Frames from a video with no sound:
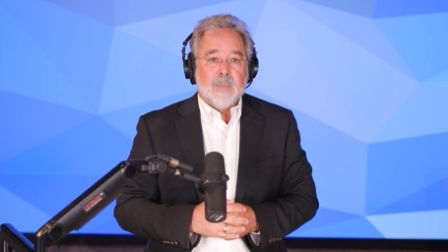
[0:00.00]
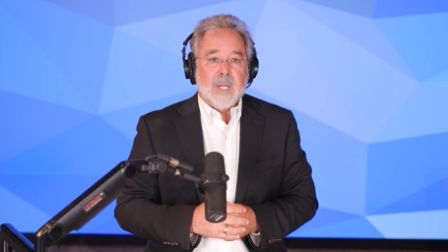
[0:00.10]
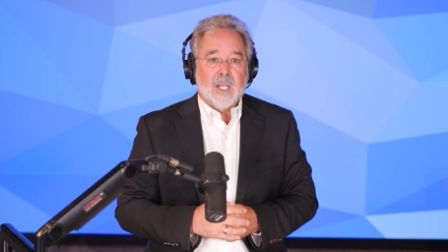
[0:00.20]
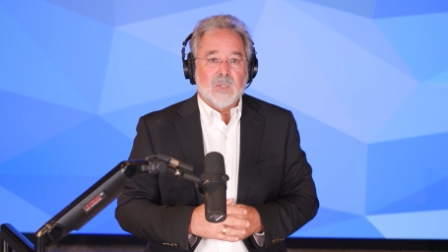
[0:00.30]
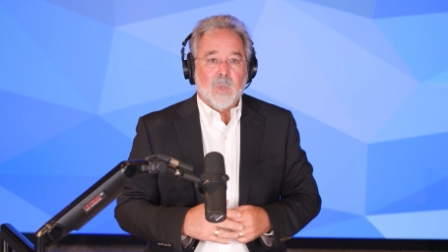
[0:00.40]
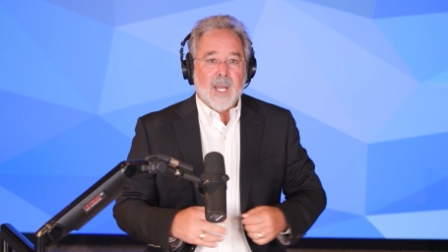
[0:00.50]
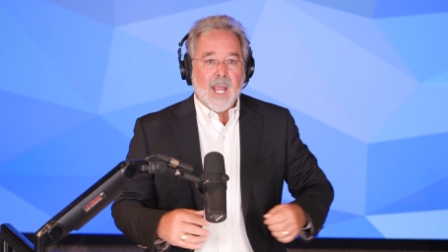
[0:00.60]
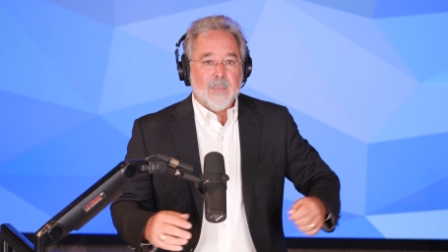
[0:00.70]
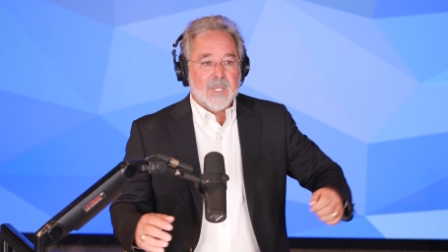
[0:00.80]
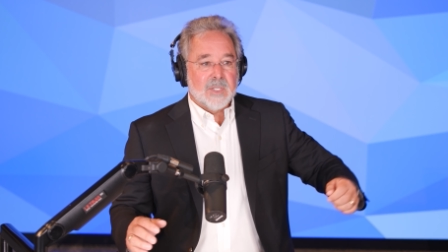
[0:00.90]
because what
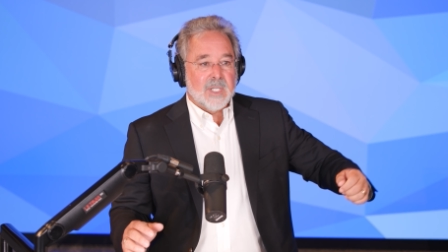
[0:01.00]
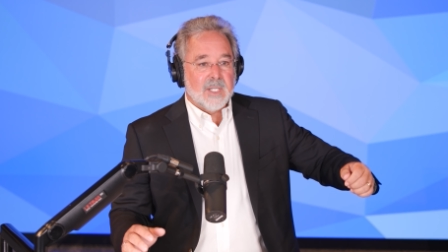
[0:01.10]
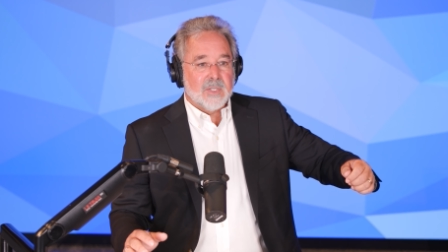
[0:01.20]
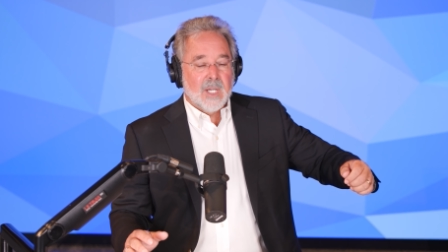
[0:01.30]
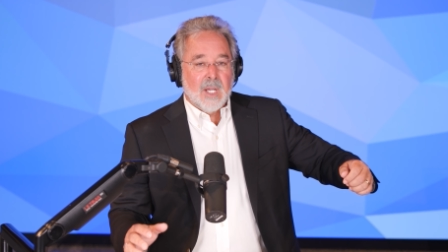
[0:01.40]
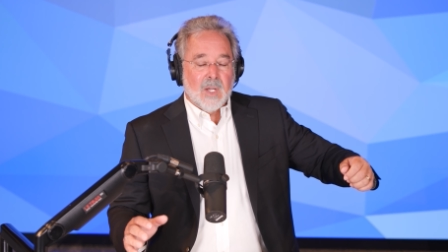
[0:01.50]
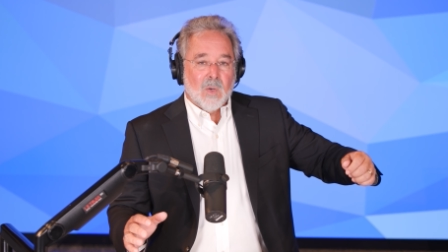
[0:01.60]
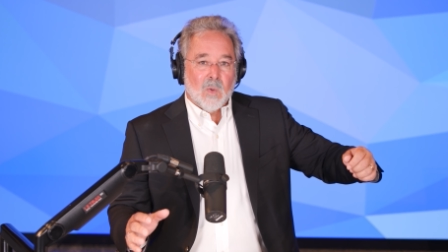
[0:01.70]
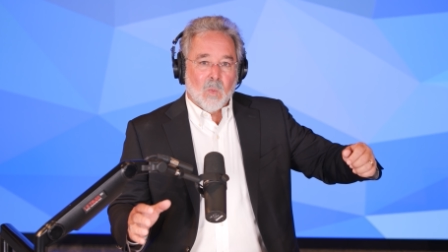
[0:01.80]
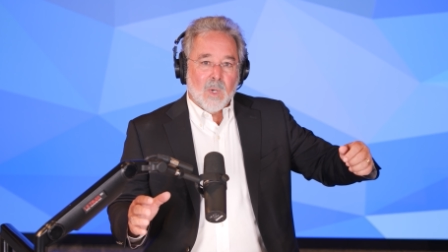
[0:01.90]
happens is
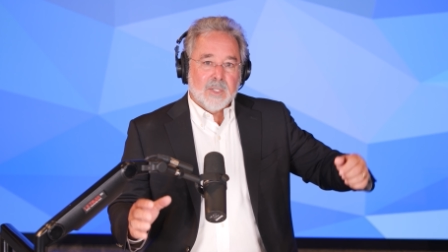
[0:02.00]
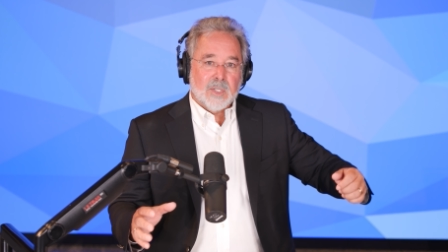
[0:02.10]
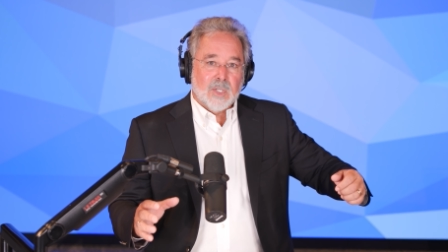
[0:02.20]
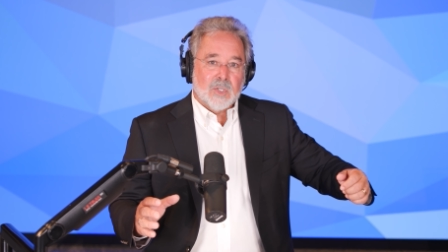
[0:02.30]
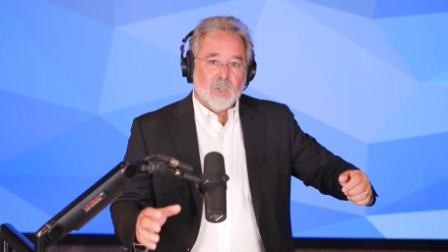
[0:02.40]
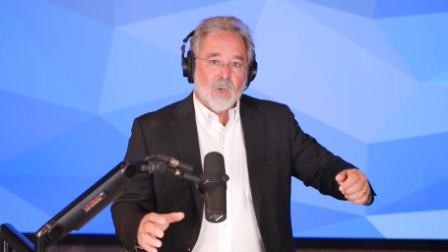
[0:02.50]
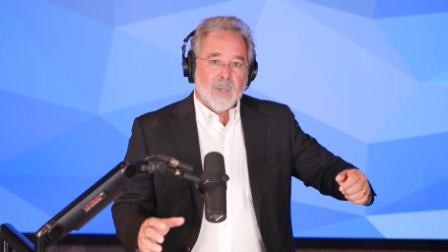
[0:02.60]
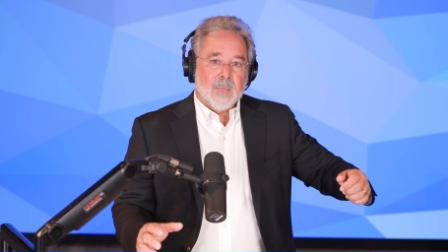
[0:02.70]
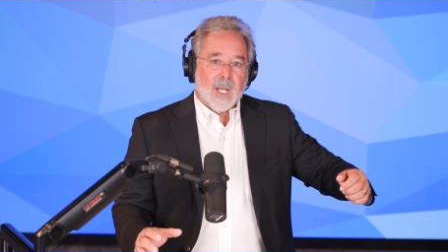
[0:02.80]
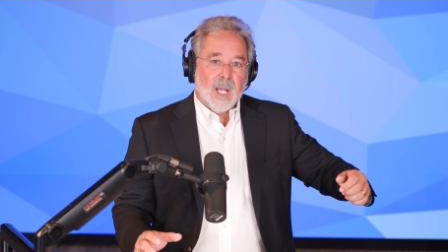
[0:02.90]
once the
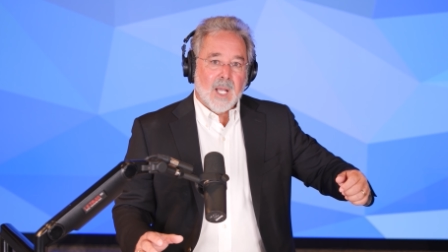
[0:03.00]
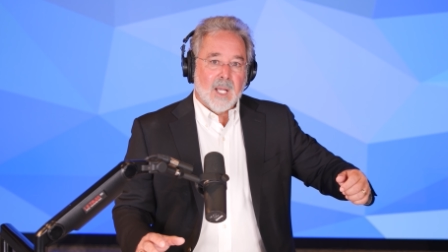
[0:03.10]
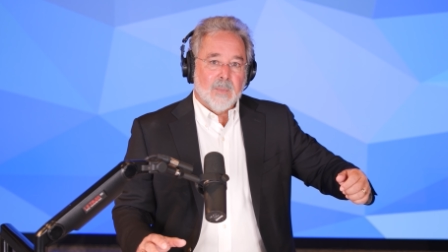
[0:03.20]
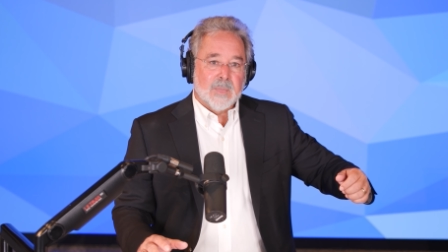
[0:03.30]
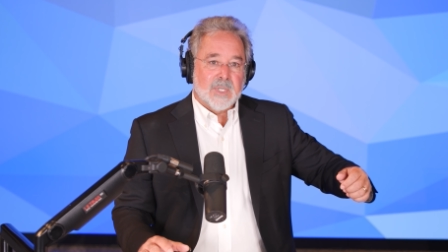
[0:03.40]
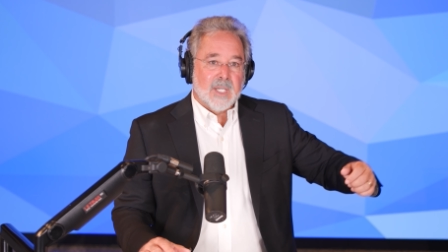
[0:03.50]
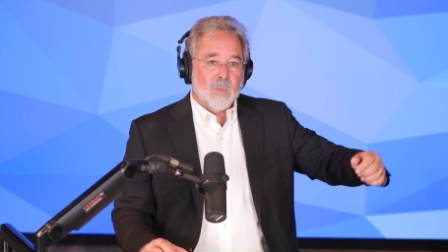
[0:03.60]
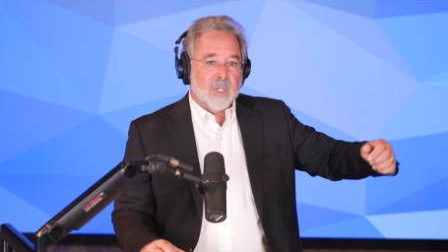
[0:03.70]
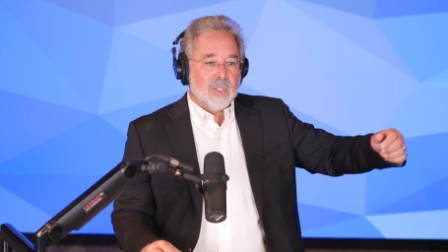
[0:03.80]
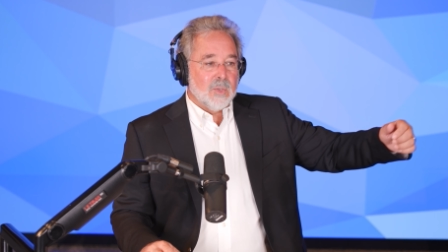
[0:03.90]
storm comes, then
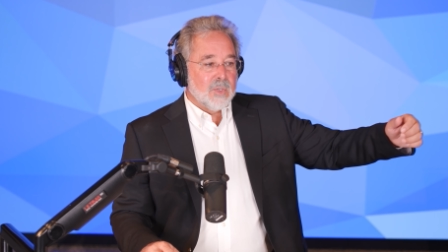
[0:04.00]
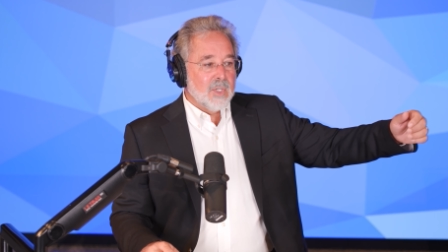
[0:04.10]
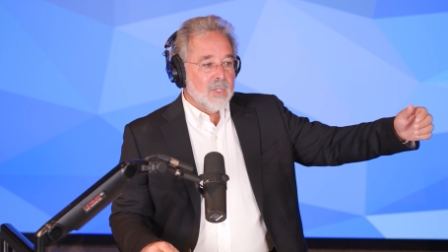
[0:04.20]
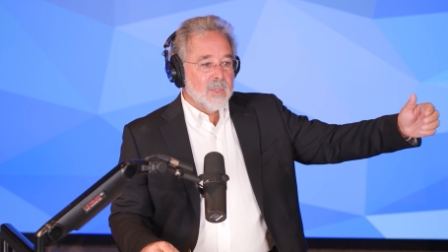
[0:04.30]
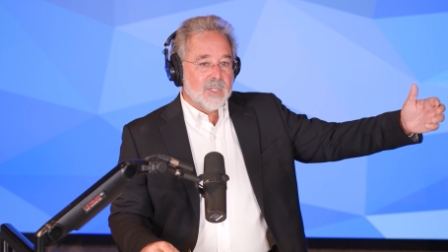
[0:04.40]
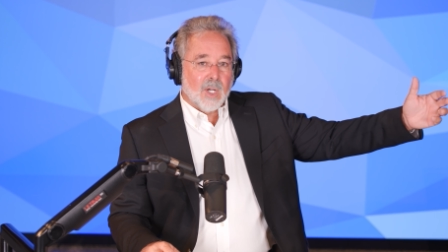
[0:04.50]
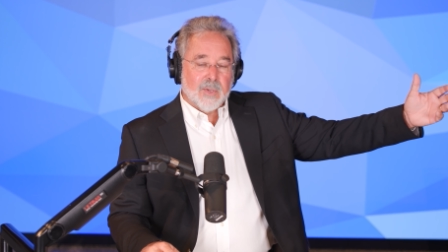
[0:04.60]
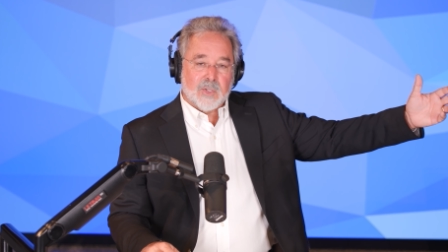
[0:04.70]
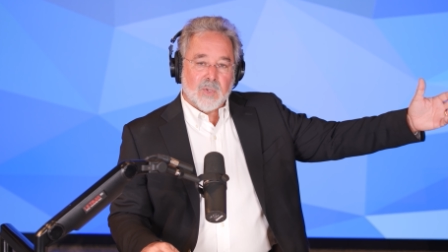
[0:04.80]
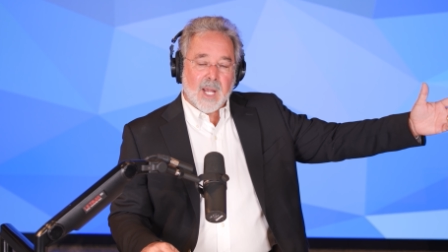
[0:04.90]
what you do is all
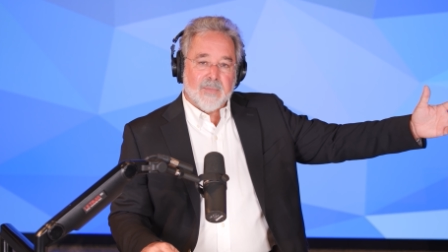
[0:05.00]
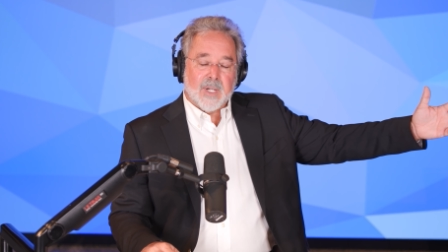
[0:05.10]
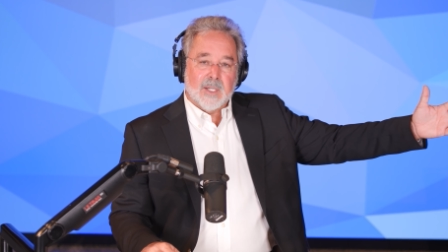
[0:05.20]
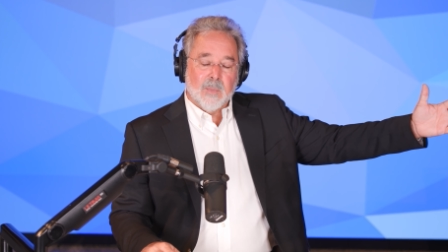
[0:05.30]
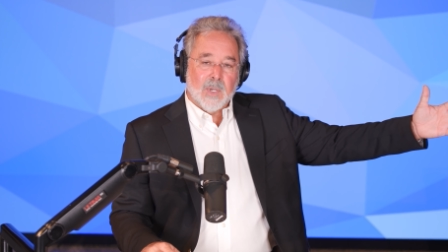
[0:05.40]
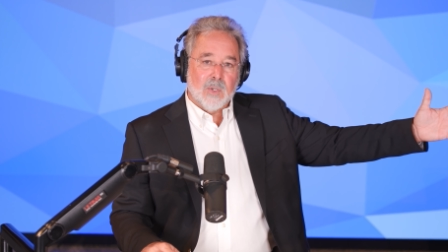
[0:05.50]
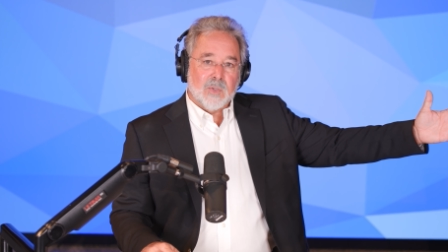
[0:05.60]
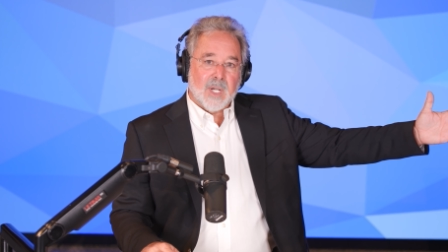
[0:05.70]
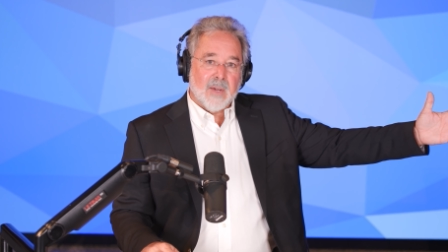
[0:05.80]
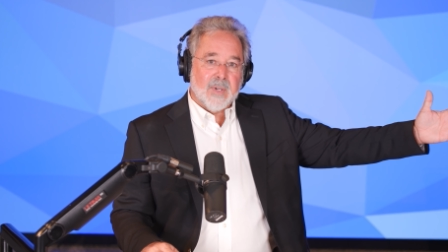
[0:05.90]
the traffic, the boat
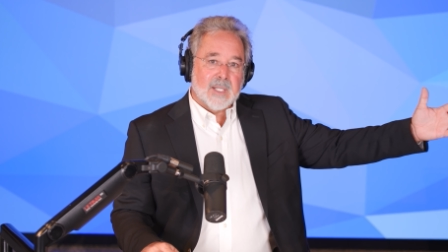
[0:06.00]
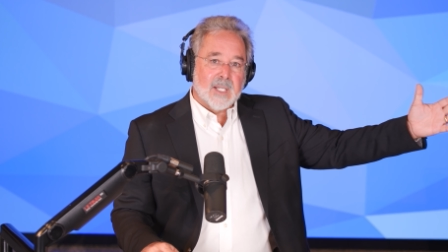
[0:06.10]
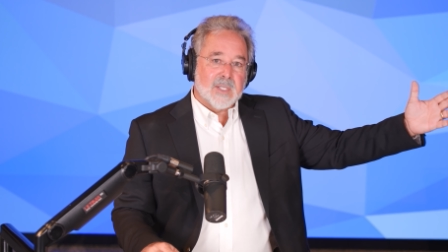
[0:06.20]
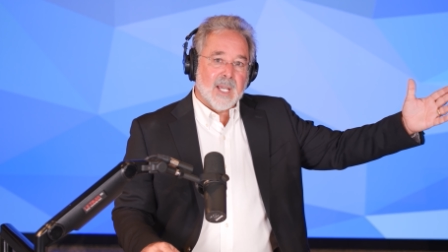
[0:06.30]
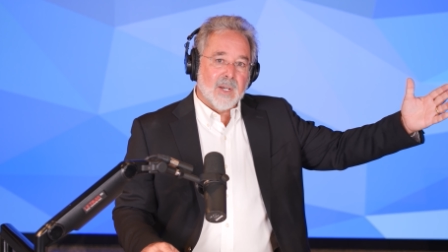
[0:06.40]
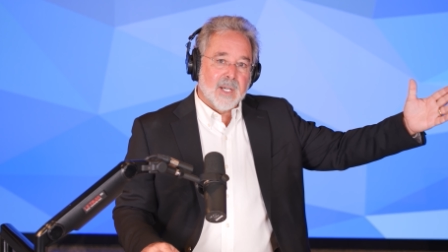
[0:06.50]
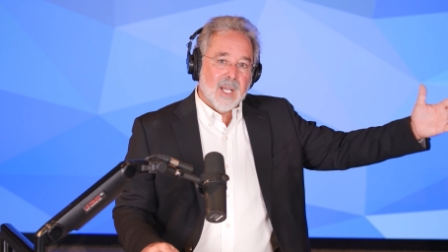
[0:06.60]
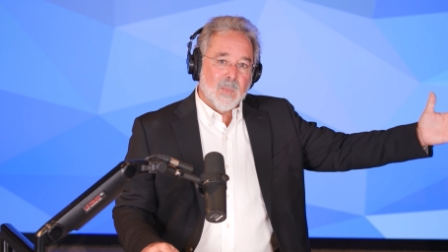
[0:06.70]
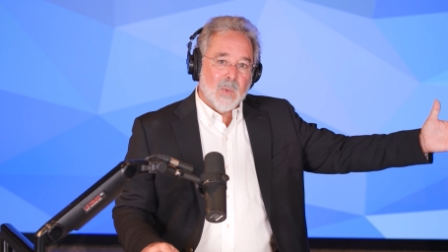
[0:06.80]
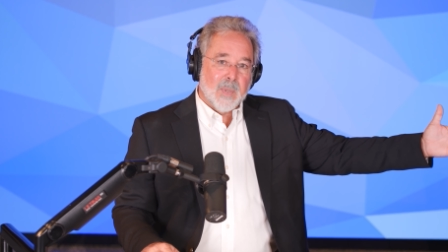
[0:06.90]
traffic that's out on
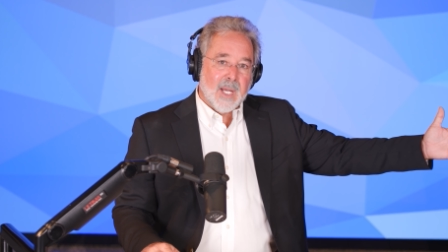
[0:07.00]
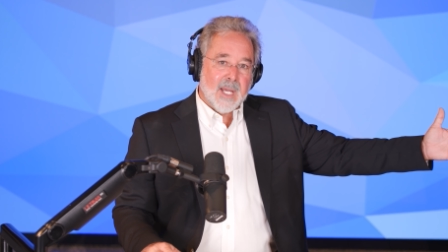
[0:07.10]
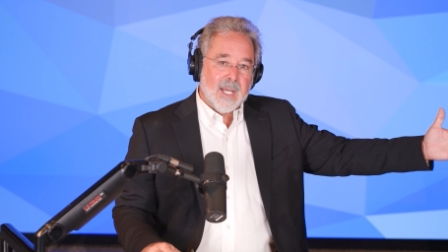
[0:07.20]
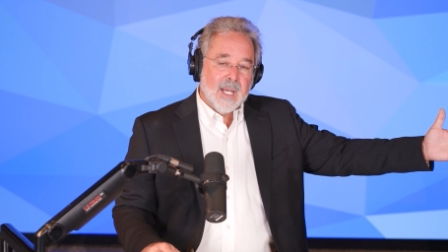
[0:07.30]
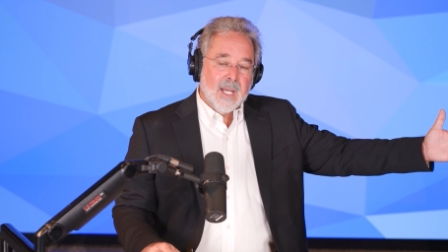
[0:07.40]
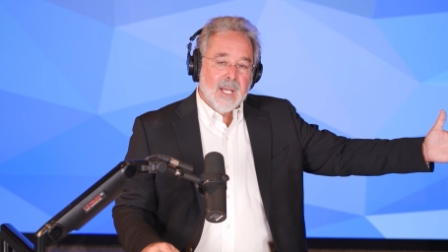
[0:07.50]
Emerald Bay,